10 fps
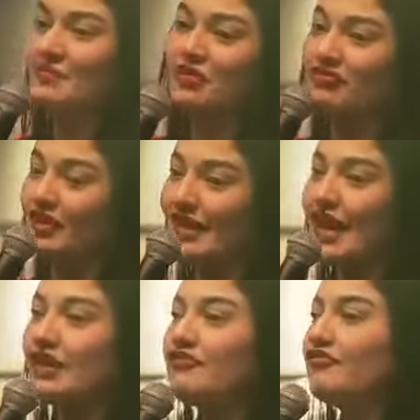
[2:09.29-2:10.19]
imperfect
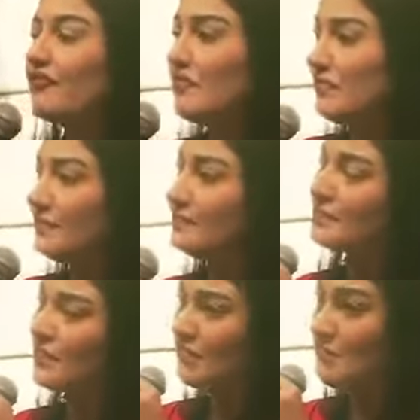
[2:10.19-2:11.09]
life
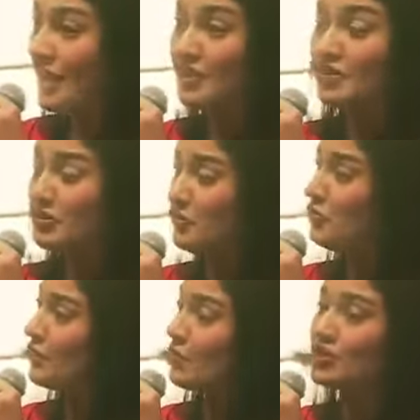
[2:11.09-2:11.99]
made her
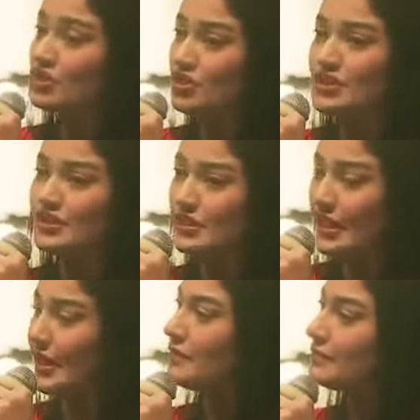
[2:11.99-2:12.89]
who and what she is
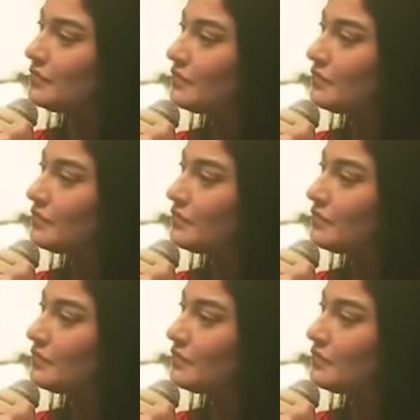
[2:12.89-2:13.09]
today.